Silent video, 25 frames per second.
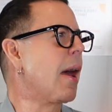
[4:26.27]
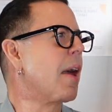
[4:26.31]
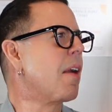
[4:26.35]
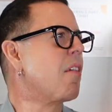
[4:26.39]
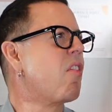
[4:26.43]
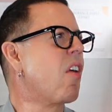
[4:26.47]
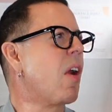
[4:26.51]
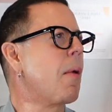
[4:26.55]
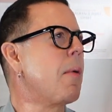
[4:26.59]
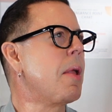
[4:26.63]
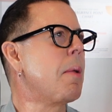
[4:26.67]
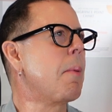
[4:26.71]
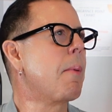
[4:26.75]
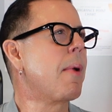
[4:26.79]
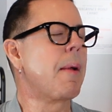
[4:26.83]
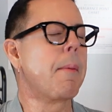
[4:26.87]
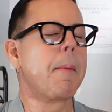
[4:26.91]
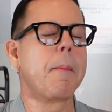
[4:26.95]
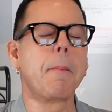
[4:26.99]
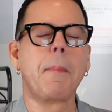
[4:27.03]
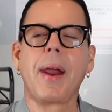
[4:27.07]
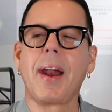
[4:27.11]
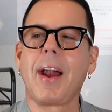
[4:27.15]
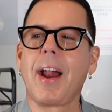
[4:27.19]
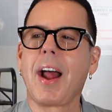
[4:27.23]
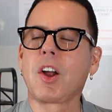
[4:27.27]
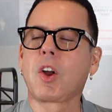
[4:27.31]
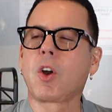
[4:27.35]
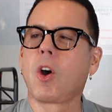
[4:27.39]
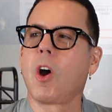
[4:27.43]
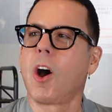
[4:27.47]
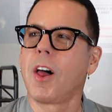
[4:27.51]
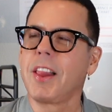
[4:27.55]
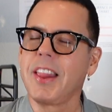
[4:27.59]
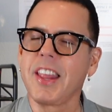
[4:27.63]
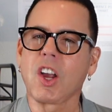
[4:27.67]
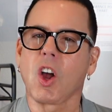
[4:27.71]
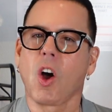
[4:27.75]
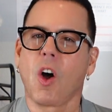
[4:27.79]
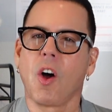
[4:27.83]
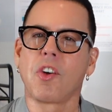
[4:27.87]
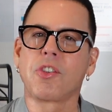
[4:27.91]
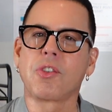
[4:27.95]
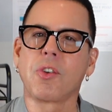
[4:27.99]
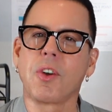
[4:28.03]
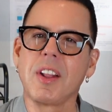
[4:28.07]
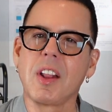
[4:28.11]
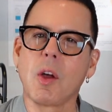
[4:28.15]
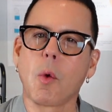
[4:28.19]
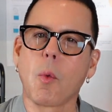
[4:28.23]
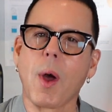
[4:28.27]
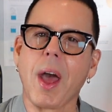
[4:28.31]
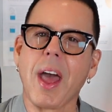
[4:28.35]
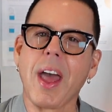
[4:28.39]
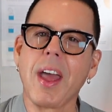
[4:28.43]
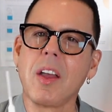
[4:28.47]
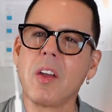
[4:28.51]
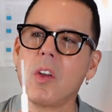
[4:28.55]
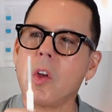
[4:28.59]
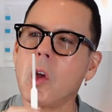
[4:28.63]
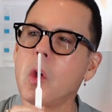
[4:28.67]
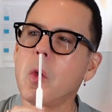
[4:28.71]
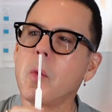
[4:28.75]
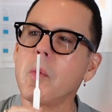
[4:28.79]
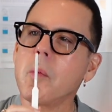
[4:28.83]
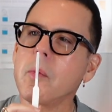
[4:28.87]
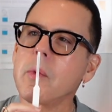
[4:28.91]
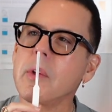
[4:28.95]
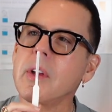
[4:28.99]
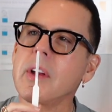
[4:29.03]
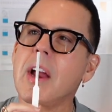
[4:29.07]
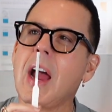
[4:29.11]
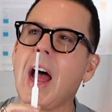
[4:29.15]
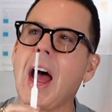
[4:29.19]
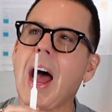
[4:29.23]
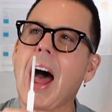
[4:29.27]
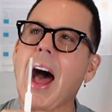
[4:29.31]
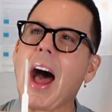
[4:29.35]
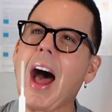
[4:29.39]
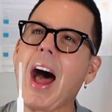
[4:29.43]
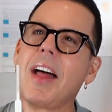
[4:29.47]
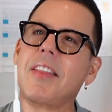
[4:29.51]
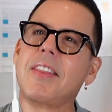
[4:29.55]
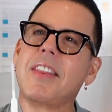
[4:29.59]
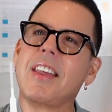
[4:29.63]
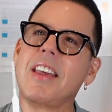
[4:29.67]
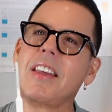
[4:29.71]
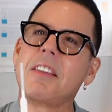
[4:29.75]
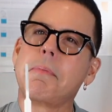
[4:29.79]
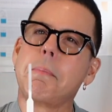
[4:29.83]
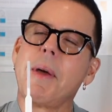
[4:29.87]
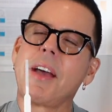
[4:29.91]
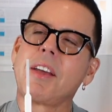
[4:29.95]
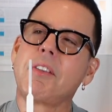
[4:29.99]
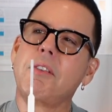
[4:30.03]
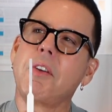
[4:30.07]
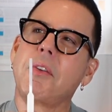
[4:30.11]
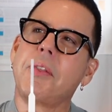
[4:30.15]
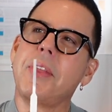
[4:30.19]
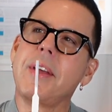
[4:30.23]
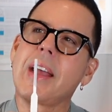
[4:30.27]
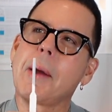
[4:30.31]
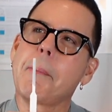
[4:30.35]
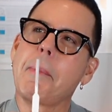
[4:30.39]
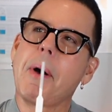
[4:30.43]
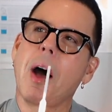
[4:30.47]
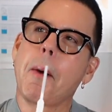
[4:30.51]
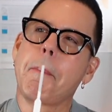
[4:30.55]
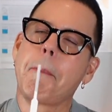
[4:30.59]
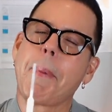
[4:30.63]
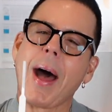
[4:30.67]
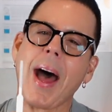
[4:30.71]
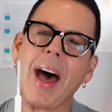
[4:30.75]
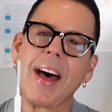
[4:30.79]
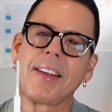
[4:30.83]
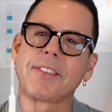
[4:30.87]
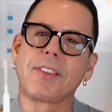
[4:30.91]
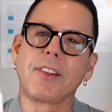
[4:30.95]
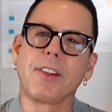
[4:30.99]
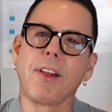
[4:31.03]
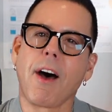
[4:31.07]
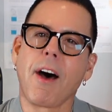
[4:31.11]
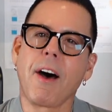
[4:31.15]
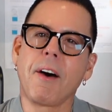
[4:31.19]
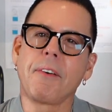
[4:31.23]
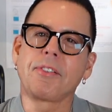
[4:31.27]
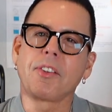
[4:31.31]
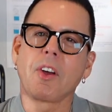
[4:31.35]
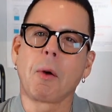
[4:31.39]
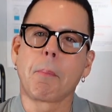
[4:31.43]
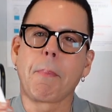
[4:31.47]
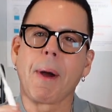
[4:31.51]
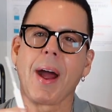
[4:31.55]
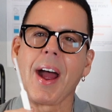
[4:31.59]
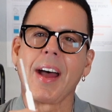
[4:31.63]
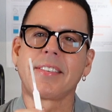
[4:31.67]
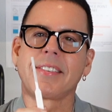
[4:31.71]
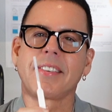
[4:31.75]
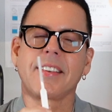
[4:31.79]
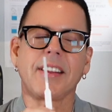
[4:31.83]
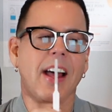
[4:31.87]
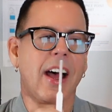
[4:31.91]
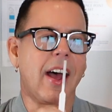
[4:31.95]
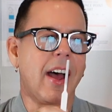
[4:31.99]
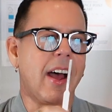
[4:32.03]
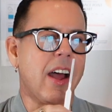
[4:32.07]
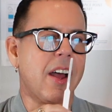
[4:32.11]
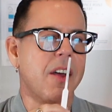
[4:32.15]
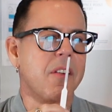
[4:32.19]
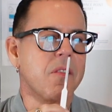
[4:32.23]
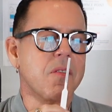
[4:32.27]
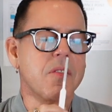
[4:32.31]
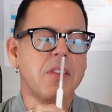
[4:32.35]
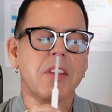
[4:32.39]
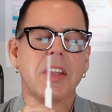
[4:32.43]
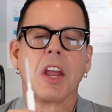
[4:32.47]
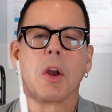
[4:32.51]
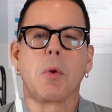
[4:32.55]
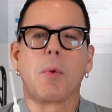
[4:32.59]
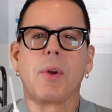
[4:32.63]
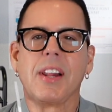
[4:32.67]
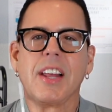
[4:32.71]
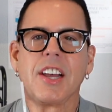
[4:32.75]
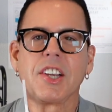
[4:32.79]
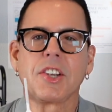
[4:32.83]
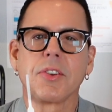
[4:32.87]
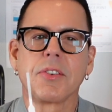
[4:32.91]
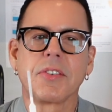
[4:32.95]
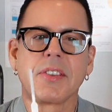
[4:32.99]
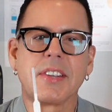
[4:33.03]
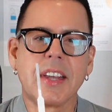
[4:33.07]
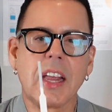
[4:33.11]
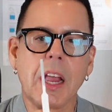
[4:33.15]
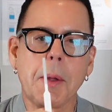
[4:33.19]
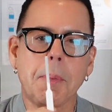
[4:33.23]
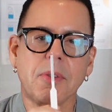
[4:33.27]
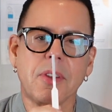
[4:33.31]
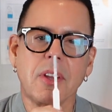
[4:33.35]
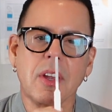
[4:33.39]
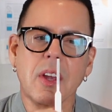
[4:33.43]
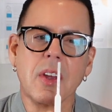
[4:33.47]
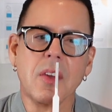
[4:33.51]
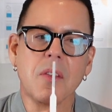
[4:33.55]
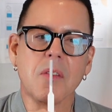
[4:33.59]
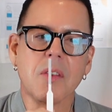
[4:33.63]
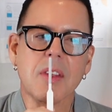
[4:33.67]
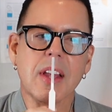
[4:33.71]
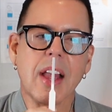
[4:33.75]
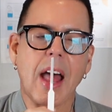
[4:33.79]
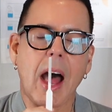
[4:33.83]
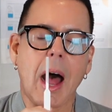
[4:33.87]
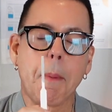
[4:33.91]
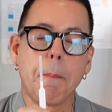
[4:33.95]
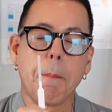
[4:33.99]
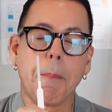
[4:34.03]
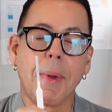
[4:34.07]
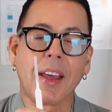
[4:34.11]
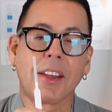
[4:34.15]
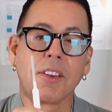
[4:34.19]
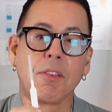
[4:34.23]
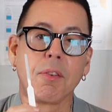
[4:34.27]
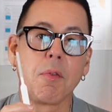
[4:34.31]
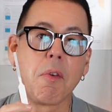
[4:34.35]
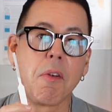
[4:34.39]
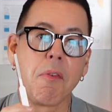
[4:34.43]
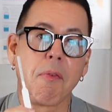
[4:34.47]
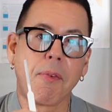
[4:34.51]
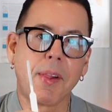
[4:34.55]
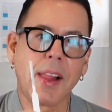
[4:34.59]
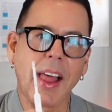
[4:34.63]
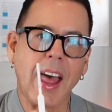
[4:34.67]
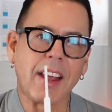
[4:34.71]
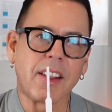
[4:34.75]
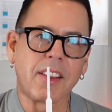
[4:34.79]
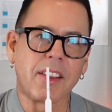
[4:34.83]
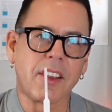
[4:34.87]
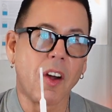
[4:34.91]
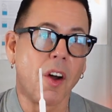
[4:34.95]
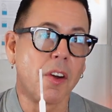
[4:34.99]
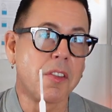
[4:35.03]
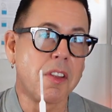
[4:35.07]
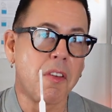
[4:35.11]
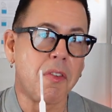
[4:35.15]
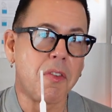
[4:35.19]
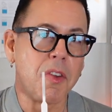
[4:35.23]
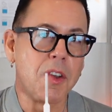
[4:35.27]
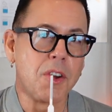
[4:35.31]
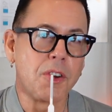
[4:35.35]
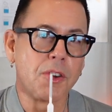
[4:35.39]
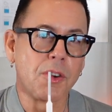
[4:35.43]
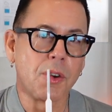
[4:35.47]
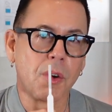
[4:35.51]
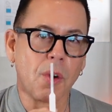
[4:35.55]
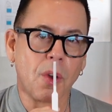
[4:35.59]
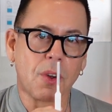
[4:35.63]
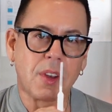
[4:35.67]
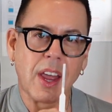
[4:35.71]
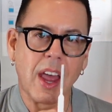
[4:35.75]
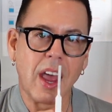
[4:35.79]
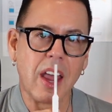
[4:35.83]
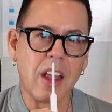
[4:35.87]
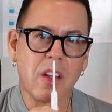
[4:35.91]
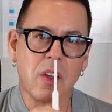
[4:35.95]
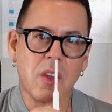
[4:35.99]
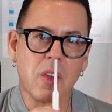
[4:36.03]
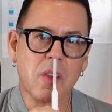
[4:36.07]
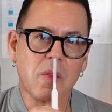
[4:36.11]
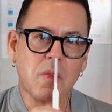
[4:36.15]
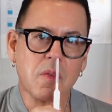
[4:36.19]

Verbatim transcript: very me melancholic also in a way. Uh, this makes you think about past loves or past uh, relationships and makes you reflect on the future, okay?